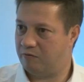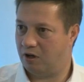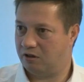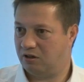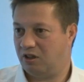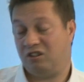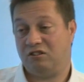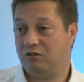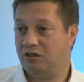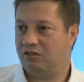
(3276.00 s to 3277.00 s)
one,
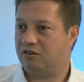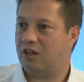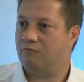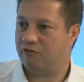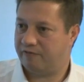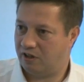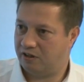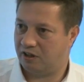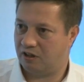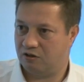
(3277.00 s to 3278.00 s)
you need to keep
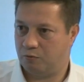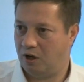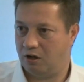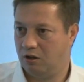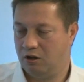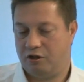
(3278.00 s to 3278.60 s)
refining it as well.